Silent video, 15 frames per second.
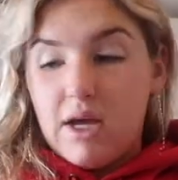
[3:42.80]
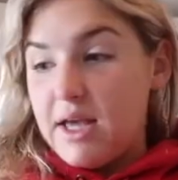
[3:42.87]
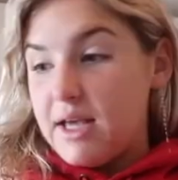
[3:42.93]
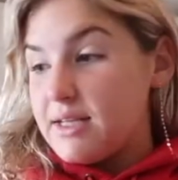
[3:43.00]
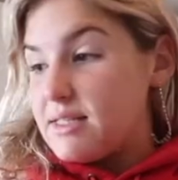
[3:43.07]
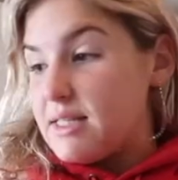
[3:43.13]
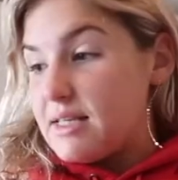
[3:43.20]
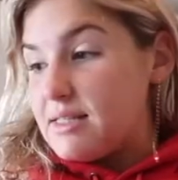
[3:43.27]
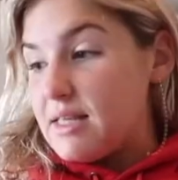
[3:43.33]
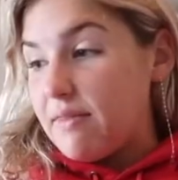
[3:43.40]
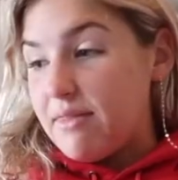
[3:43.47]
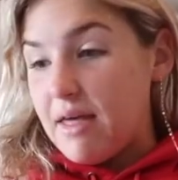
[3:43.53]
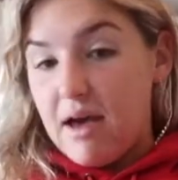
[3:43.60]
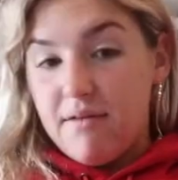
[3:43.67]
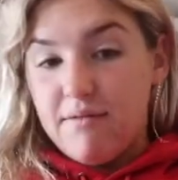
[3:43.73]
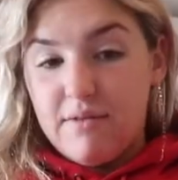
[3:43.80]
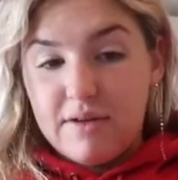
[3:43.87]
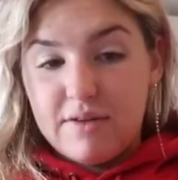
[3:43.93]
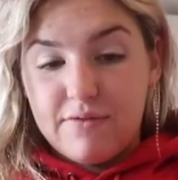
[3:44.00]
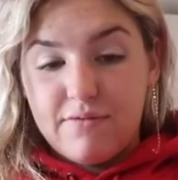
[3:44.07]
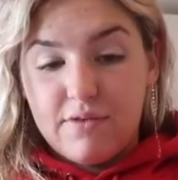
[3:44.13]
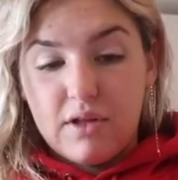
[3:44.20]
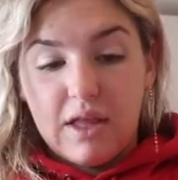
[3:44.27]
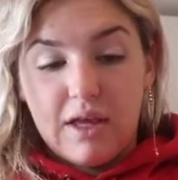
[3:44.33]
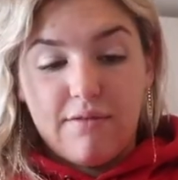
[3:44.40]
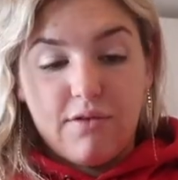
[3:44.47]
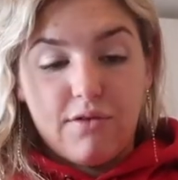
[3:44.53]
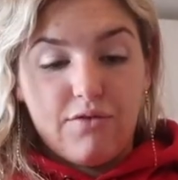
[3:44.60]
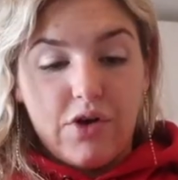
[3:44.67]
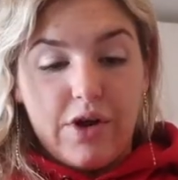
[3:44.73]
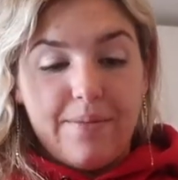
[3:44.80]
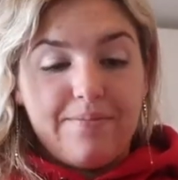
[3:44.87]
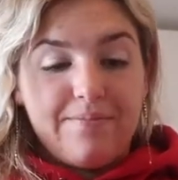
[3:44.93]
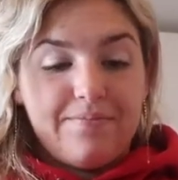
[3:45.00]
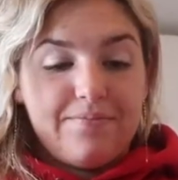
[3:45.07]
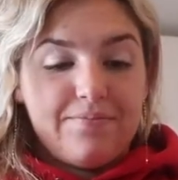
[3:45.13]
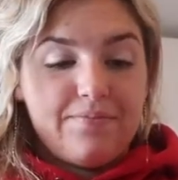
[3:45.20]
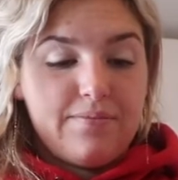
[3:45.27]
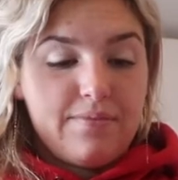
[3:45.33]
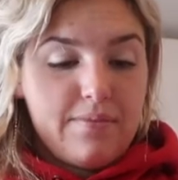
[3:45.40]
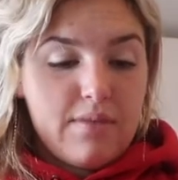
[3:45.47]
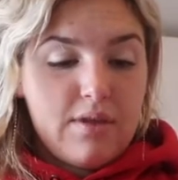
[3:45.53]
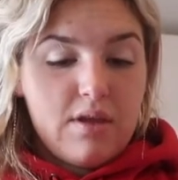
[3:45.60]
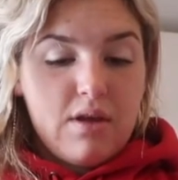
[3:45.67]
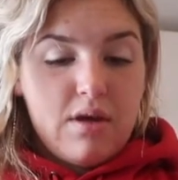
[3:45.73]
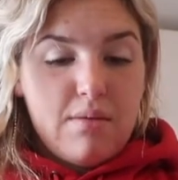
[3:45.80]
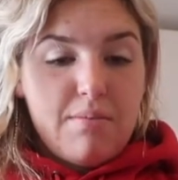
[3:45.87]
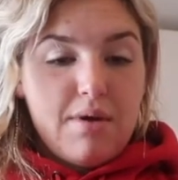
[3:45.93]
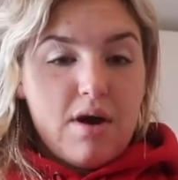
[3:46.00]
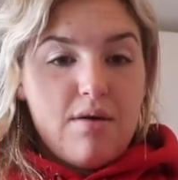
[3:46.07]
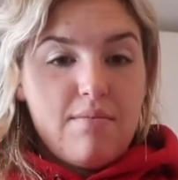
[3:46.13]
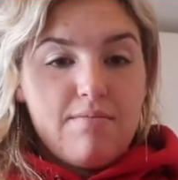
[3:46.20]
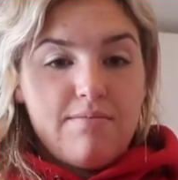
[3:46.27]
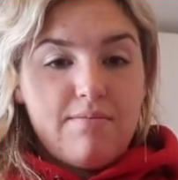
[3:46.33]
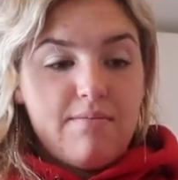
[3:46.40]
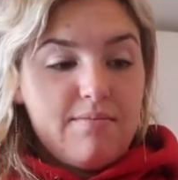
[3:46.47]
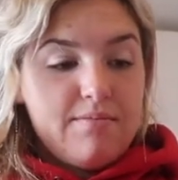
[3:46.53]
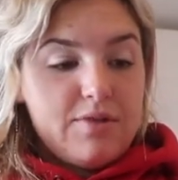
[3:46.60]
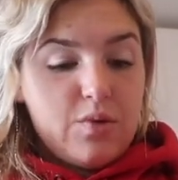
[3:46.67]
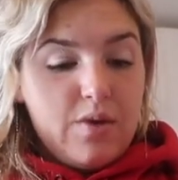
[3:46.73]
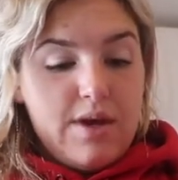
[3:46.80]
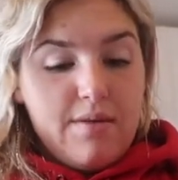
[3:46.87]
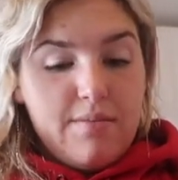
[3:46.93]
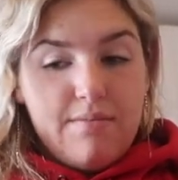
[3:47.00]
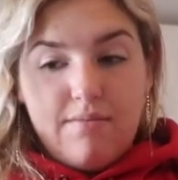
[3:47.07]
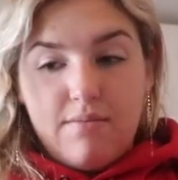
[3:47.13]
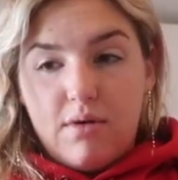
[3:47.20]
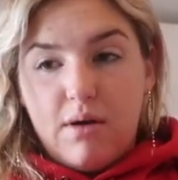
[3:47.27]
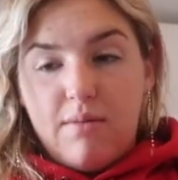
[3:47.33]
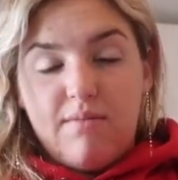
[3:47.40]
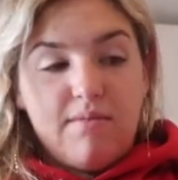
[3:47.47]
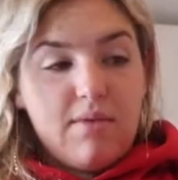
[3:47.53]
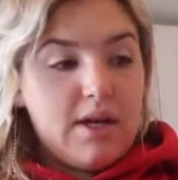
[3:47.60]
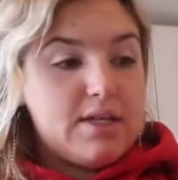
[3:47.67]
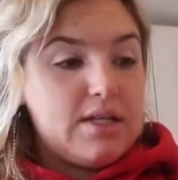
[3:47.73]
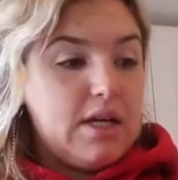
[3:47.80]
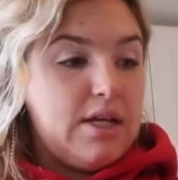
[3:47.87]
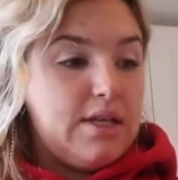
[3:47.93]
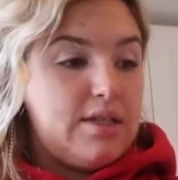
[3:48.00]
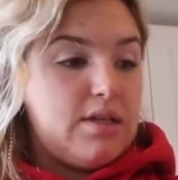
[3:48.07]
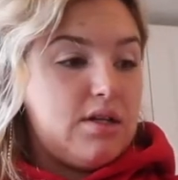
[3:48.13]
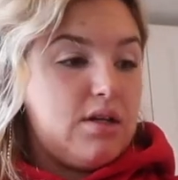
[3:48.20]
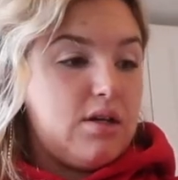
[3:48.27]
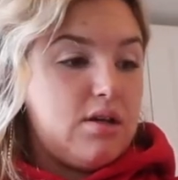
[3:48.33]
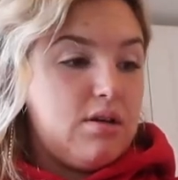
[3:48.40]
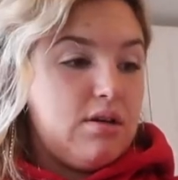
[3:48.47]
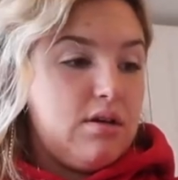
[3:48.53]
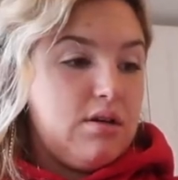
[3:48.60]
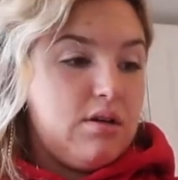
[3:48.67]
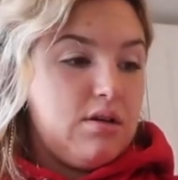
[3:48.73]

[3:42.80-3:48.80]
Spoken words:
I guess they sent that as for free. But sweet. I'm excited to